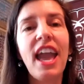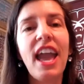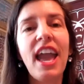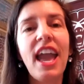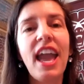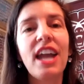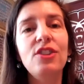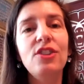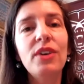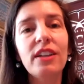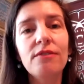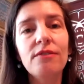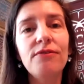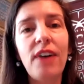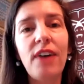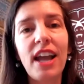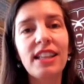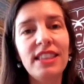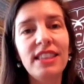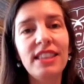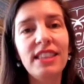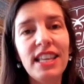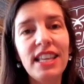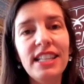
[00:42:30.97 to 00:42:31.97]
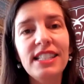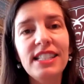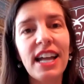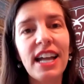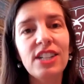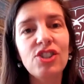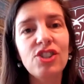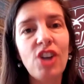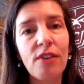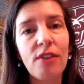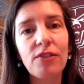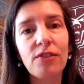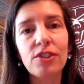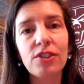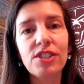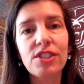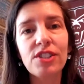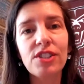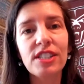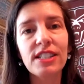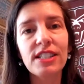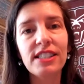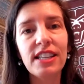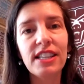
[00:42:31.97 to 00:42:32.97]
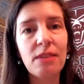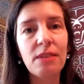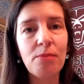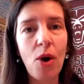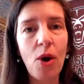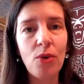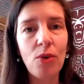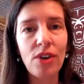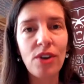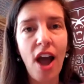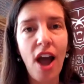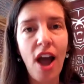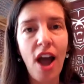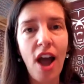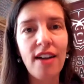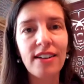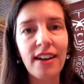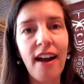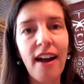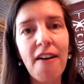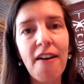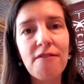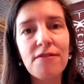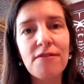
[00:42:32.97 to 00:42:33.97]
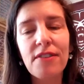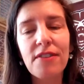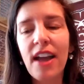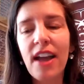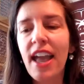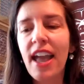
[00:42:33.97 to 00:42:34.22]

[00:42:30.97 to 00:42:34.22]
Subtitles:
and you can find these at jeffersoncitymode.gov.